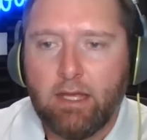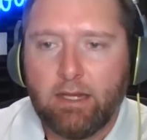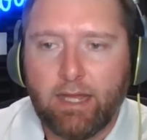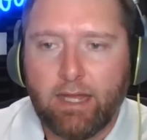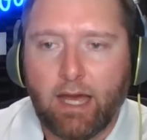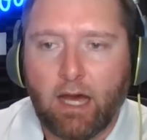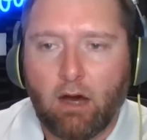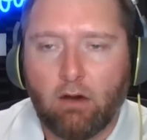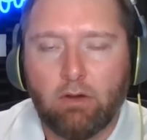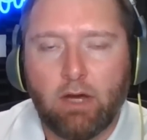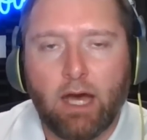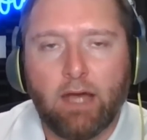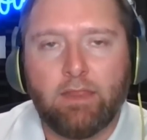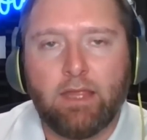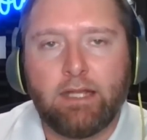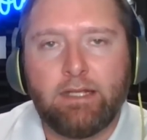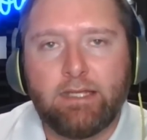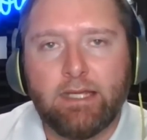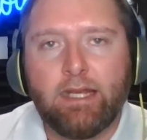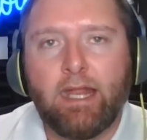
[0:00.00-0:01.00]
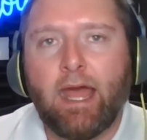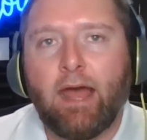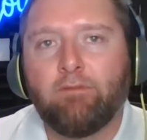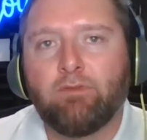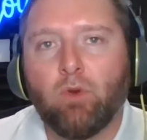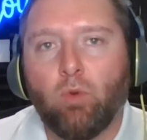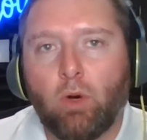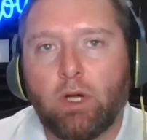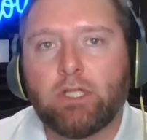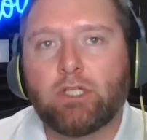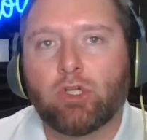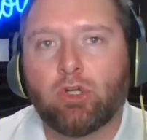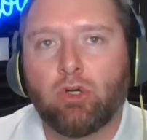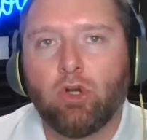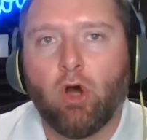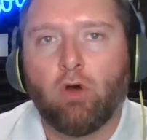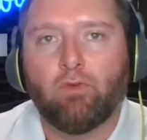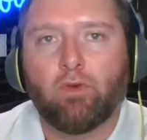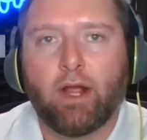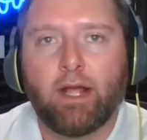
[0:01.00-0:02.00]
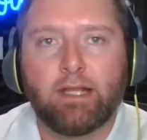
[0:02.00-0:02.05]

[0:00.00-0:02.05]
Now, they did have the one turnover,